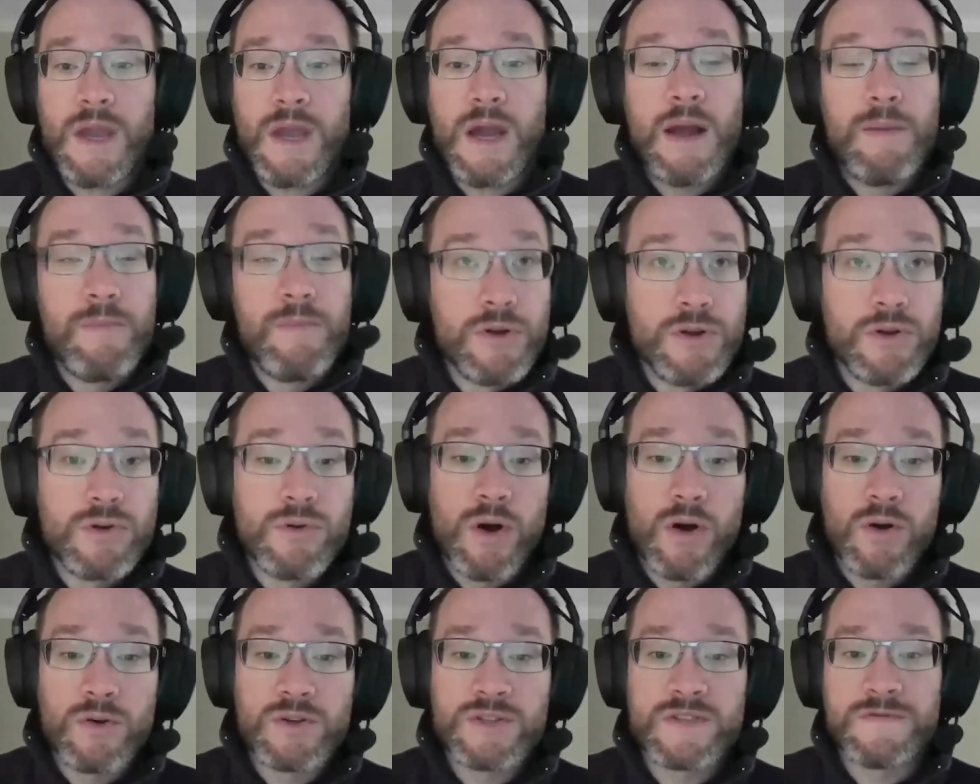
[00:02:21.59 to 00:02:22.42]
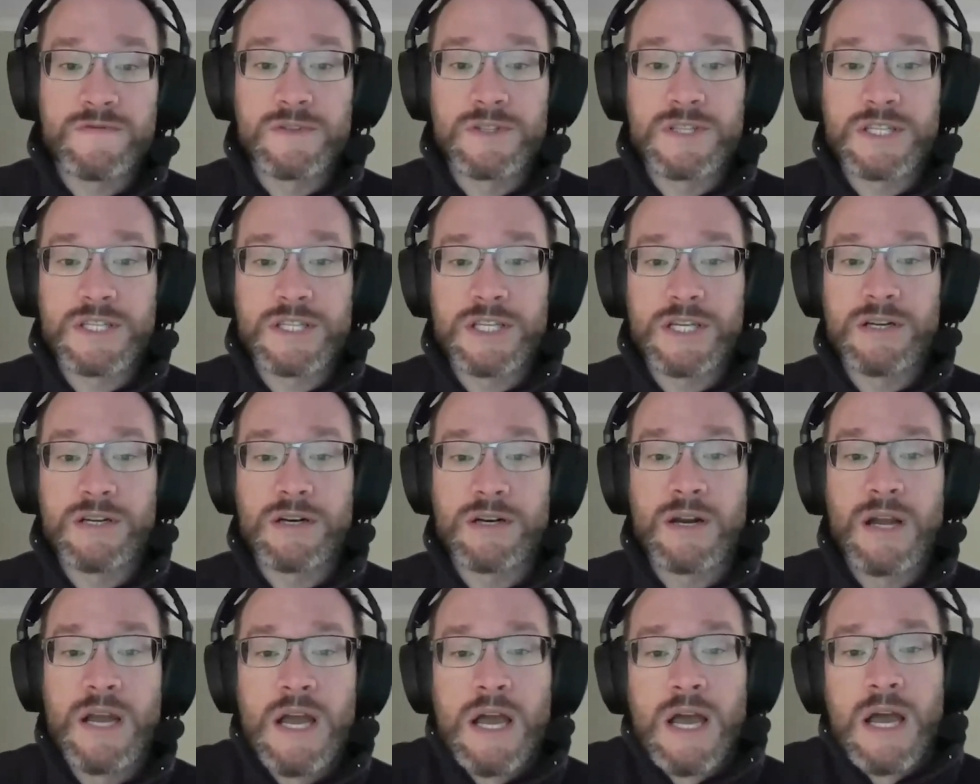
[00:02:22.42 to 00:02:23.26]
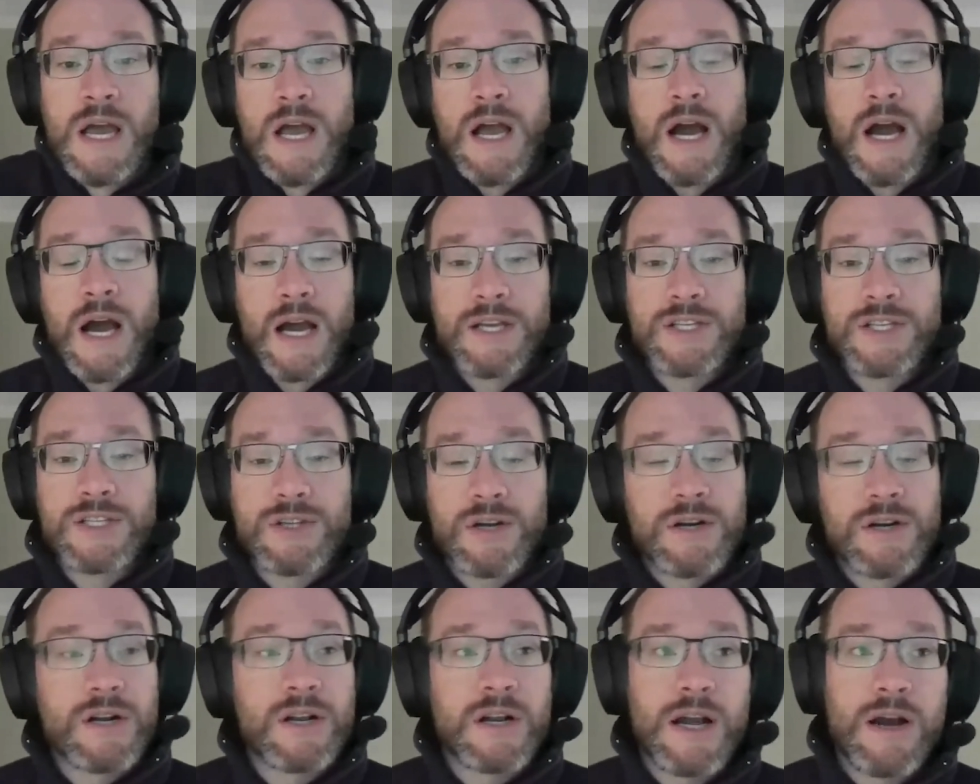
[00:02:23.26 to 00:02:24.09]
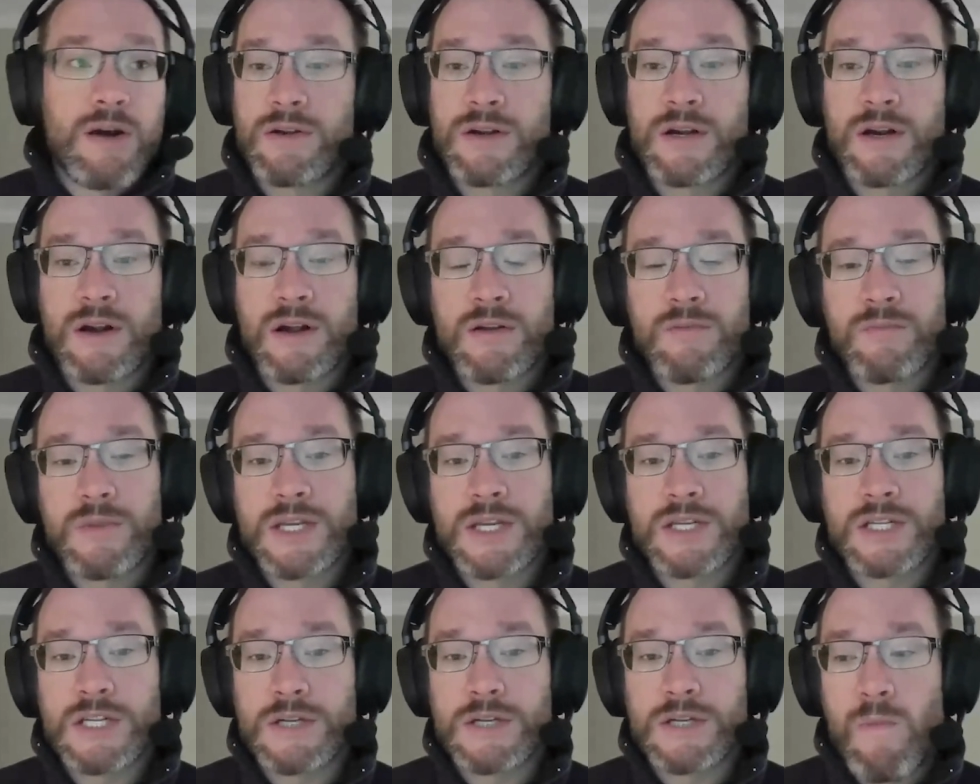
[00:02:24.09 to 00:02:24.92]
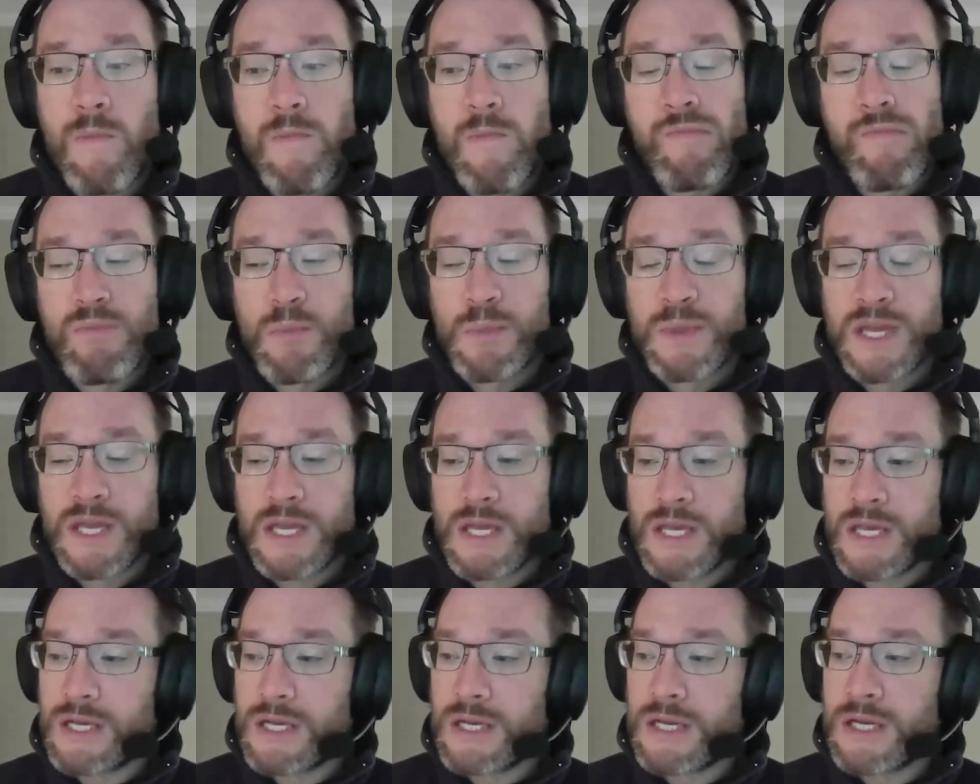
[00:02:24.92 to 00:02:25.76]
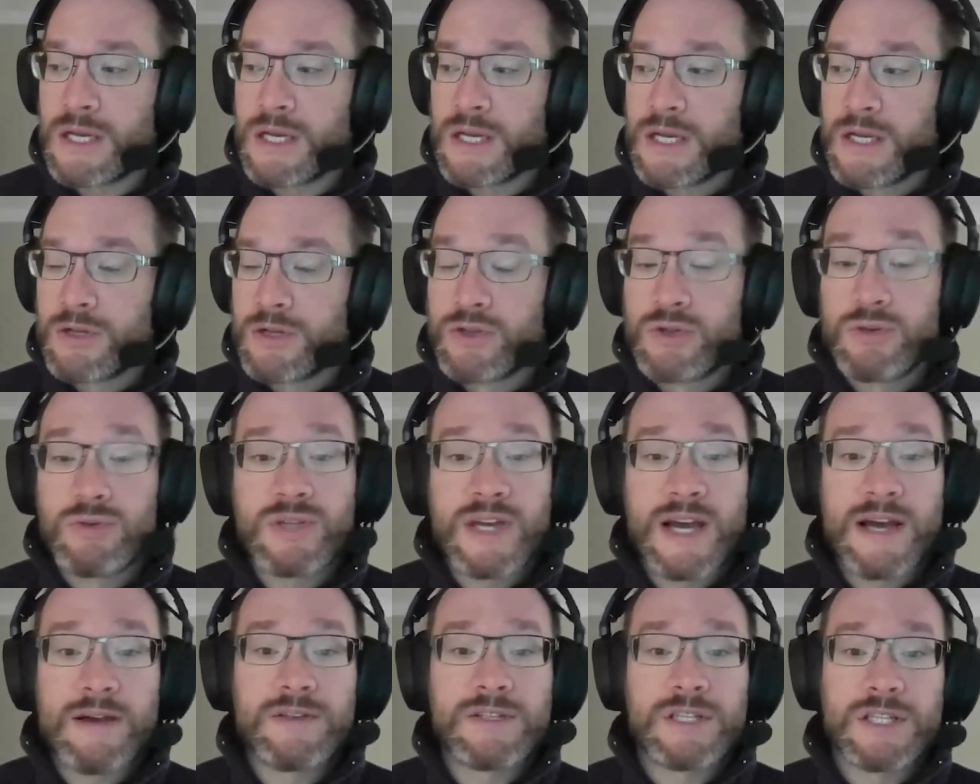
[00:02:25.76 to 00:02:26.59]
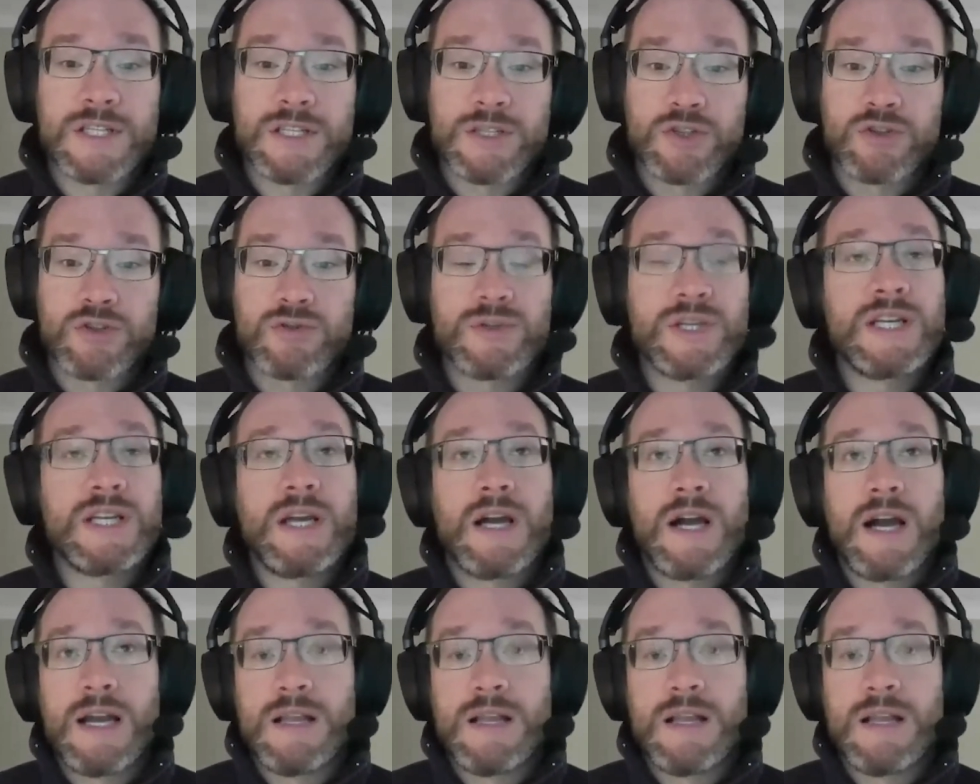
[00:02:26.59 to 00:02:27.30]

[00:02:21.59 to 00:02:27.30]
I'm the new host for this year. I started out in automation in 2003.